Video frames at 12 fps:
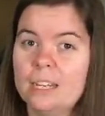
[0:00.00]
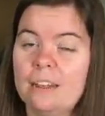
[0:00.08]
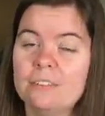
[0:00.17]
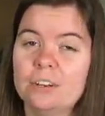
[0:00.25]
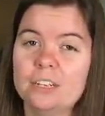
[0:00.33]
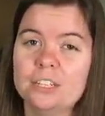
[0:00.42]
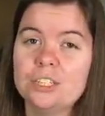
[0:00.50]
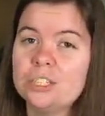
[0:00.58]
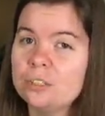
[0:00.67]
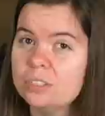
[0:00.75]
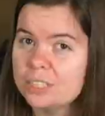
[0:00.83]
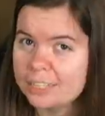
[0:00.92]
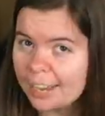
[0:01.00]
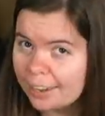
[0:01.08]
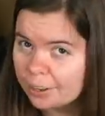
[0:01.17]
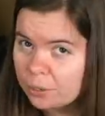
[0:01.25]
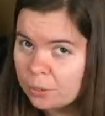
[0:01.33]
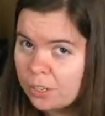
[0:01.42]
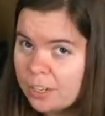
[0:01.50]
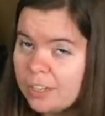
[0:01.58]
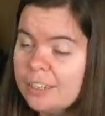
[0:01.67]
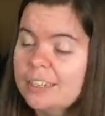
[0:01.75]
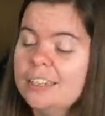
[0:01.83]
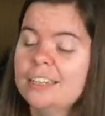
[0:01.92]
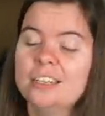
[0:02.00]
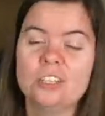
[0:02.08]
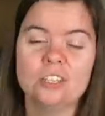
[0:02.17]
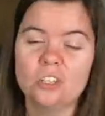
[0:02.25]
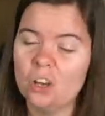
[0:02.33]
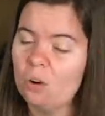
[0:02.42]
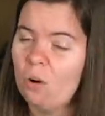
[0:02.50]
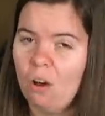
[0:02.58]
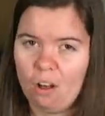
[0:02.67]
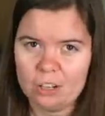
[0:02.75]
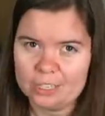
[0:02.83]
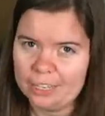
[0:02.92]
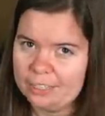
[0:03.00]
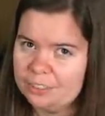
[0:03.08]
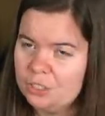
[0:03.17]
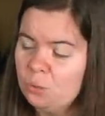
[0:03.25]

If you're going to choose to take a cooler, go all in.